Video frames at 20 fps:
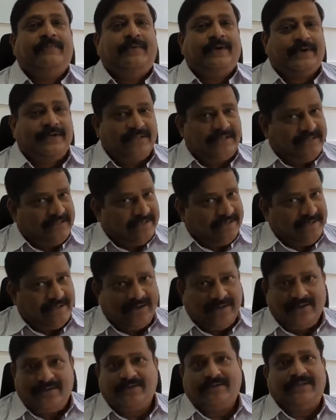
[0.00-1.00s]
Because they
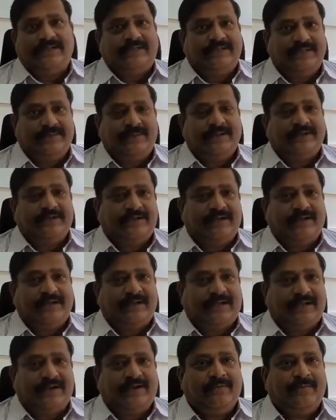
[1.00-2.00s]
all know that
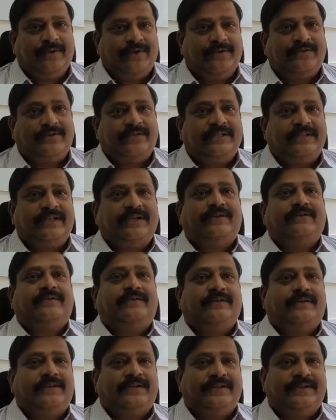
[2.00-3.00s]
GPS cannot be used in the
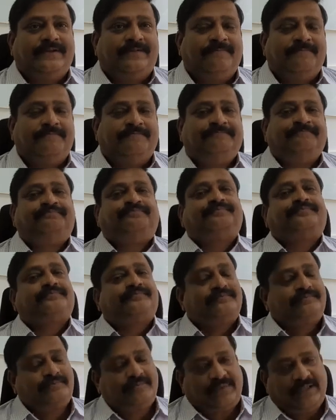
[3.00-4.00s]
equatorial region.
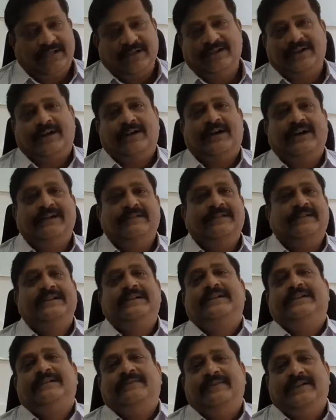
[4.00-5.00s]
So along with
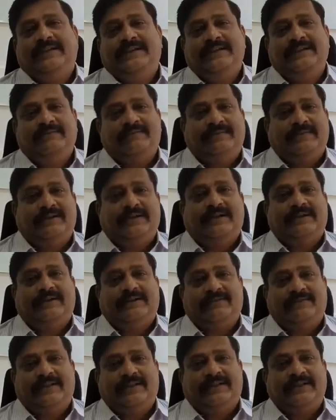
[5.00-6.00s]
that, we,
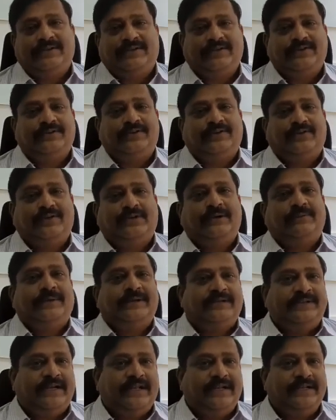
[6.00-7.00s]
along with ISRO, took up
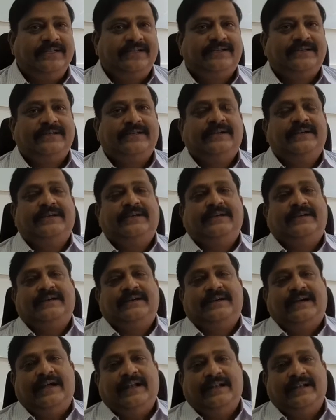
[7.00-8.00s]
a challenge.
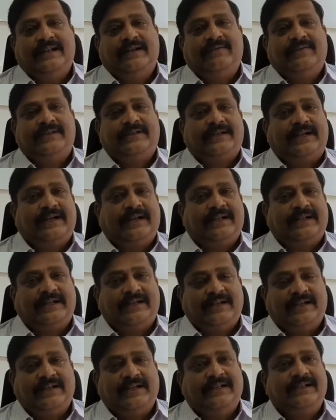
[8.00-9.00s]
And then we started
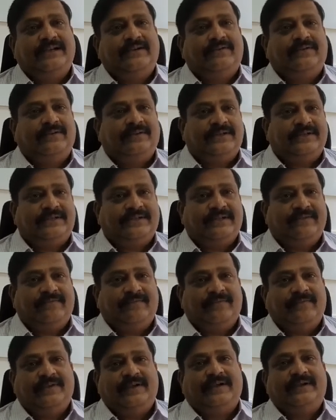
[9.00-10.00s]
creating our own
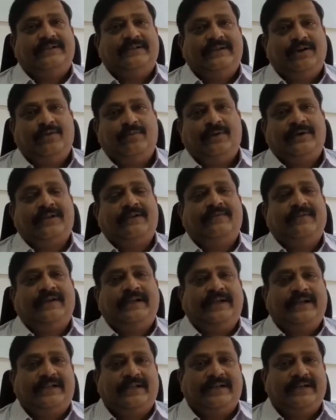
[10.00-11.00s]
system. Government of
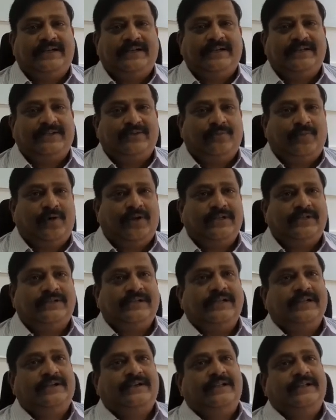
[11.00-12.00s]
India created a small
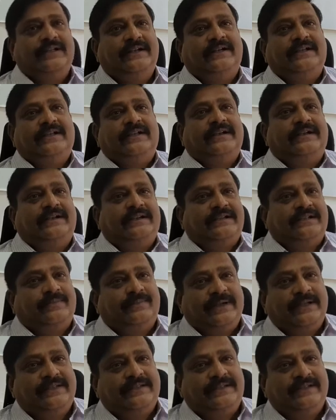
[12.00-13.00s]
cell called Integrated
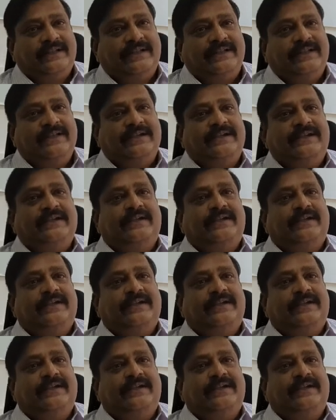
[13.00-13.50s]
Space Cell,